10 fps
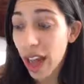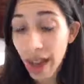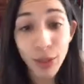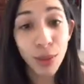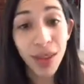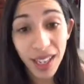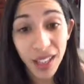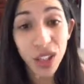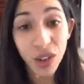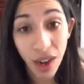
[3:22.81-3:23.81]
after my
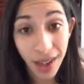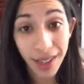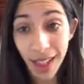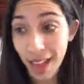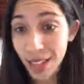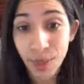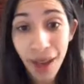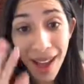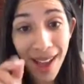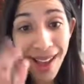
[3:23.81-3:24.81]
kids' karate class.
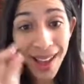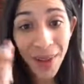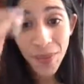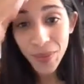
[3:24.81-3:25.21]
Bye.